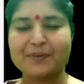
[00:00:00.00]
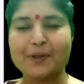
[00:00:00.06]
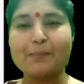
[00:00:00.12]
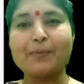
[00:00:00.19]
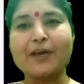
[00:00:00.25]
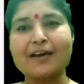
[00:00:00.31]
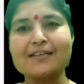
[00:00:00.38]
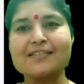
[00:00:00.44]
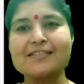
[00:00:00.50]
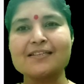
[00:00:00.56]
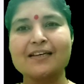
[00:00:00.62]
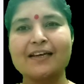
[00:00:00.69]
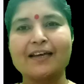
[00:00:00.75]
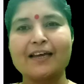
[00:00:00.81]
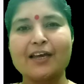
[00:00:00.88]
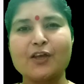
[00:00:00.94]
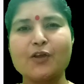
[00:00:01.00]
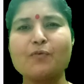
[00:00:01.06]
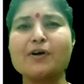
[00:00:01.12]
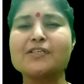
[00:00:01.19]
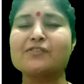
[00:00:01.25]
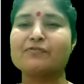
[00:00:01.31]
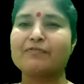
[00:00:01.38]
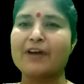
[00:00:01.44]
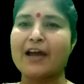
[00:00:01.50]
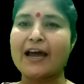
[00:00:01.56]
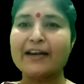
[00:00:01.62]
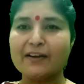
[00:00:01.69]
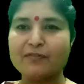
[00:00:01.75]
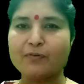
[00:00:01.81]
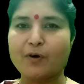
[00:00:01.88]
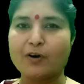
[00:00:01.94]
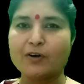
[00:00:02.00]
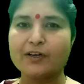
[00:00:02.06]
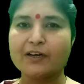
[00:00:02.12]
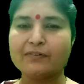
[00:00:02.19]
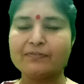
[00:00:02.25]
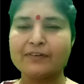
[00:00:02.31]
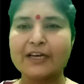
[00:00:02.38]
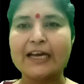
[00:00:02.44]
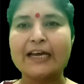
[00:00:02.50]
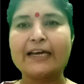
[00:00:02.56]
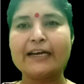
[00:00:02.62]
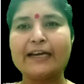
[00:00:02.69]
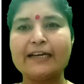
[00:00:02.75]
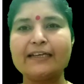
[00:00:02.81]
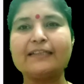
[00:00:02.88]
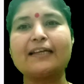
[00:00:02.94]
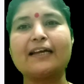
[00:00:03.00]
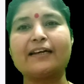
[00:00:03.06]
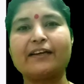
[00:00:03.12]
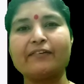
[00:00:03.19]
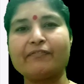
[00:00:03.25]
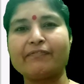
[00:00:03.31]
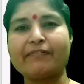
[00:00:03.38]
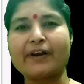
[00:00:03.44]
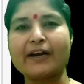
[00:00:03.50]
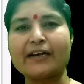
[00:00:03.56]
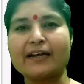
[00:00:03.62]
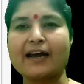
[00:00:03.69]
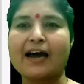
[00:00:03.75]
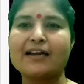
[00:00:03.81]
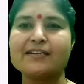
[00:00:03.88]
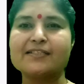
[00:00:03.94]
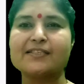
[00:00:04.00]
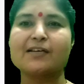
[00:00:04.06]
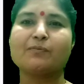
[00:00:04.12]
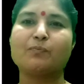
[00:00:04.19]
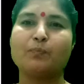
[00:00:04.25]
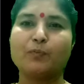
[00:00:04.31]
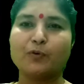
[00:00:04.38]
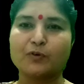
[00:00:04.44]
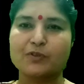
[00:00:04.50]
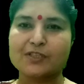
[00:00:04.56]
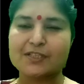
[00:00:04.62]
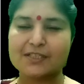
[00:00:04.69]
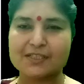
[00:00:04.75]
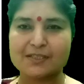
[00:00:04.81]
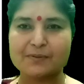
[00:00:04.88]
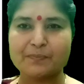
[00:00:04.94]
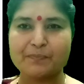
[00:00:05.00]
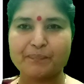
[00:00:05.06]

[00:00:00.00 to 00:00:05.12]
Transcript: Because he was very fond of reading the different kinds of books.